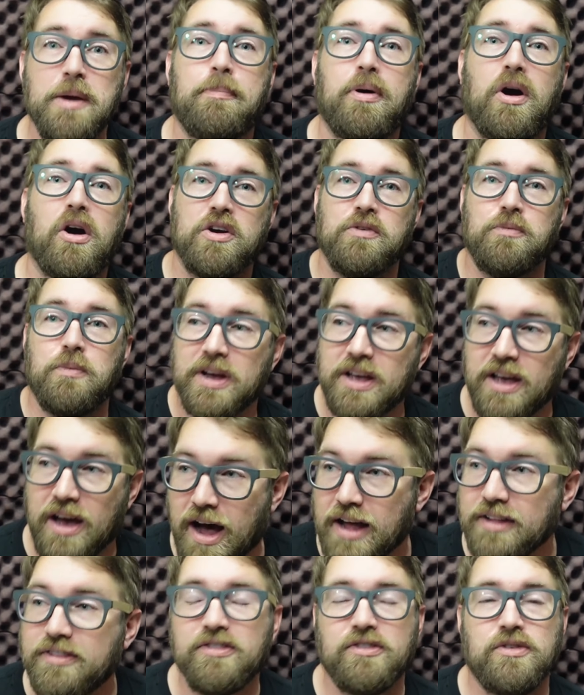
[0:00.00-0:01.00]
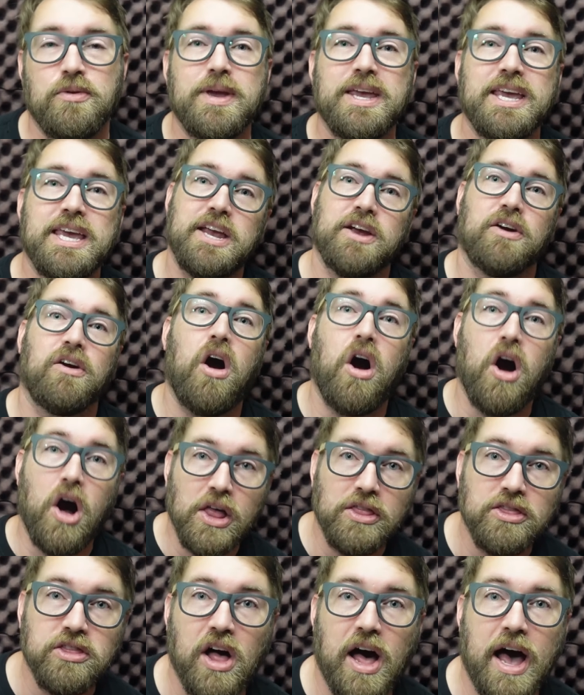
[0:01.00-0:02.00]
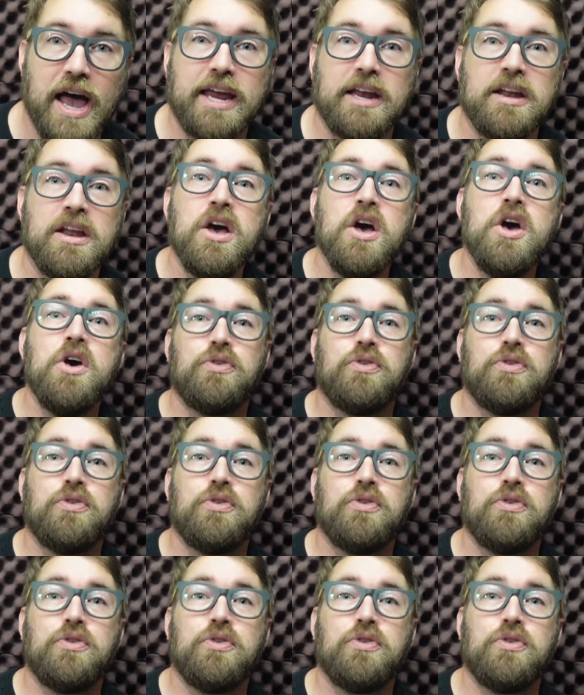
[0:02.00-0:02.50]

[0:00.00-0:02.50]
part of what God's doing here online